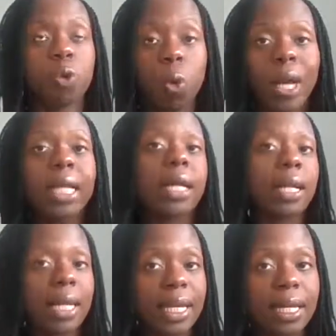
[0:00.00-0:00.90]
quite
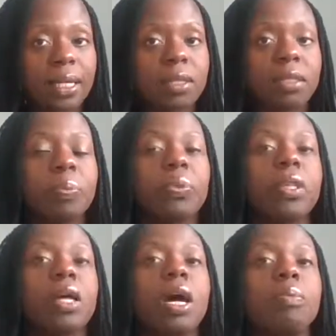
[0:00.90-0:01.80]
clear,
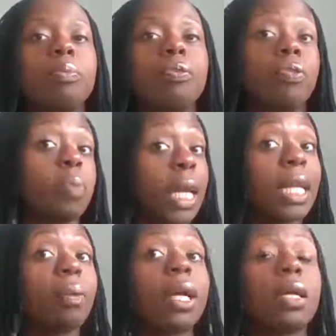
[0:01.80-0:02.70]
for me
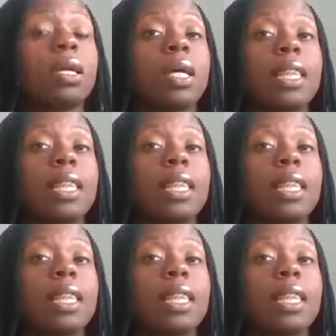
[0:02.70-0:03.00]
anyway,